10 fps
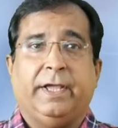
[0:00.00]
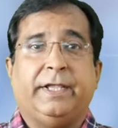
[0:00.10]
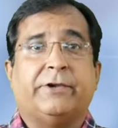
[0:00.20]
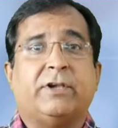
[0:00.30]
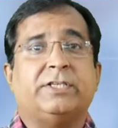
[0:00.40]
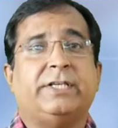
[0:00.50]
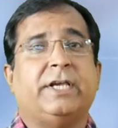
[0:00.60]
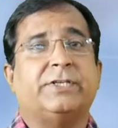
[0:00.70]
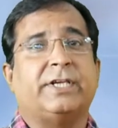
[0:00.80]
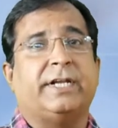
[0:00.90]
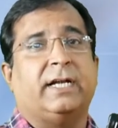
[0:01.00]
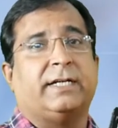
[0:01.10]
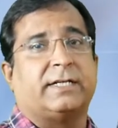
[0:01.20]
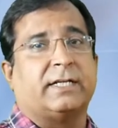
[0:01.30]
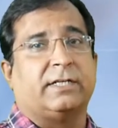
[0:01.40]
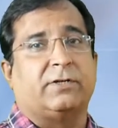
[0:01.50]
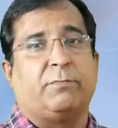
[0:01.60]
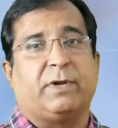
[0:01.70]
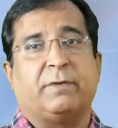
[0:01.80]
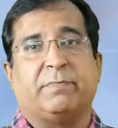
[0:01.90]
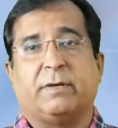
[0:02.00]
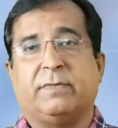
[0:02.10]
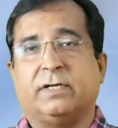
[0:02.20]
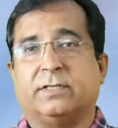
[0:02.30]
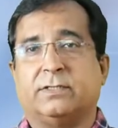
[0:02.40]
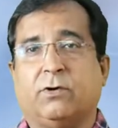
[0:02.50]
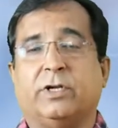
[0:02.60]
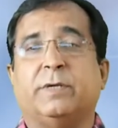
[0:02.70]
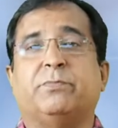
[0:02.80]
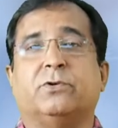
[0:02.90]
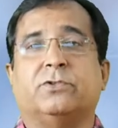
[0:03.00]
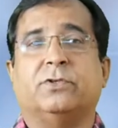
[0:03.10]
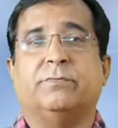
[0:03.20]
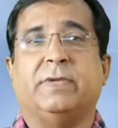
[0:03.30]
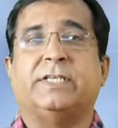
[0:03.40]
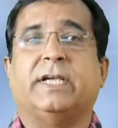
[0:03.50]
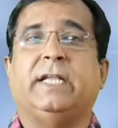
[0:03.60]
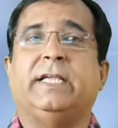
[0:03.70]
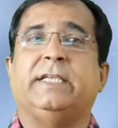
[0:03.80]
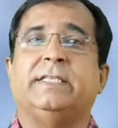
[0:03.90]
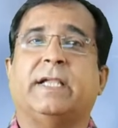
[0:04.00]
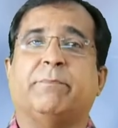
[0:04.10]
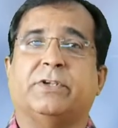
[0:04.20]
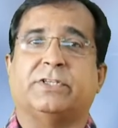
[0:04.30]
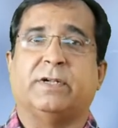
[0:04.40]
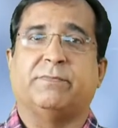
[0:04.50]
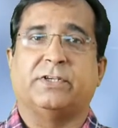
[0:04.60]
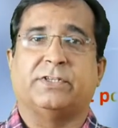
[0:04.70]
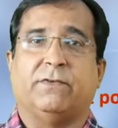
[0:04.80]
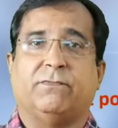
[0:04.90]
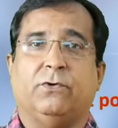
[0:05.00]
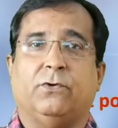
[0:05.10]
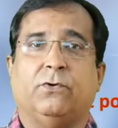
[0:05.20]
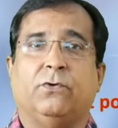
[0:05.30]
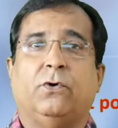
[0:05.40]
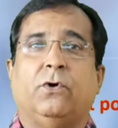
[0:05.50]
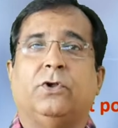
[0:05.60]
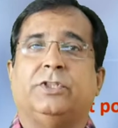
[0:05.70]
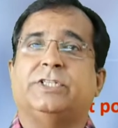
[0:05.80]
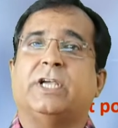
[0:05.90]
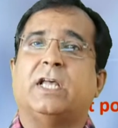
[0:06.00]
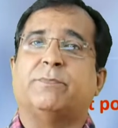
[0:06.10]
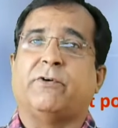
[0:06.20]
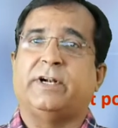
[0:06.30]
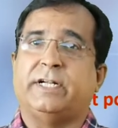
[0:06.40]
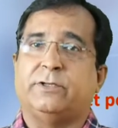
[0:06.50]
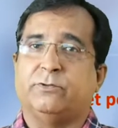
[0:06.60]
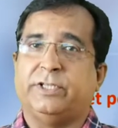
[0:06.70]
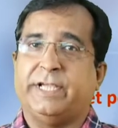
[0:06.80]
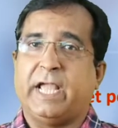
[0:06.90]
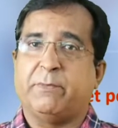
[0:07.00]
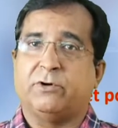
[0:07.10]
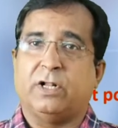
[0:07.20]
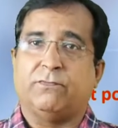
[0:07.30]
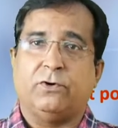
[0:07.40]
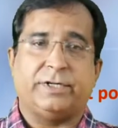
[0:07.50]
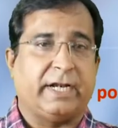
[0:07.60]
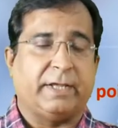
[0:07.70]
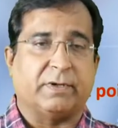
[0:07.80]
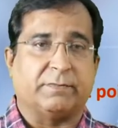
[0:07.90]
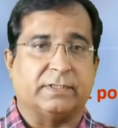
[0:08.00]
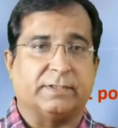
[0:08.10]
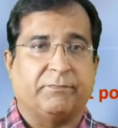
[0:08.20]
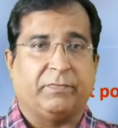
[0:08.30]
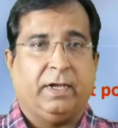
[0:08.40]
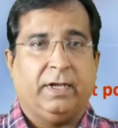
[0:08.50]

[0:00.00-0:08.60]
Here you can see a historical data set of plant parameters or inputs, basically temperature, pressure, flow. These are provided to the AI model for training purpose.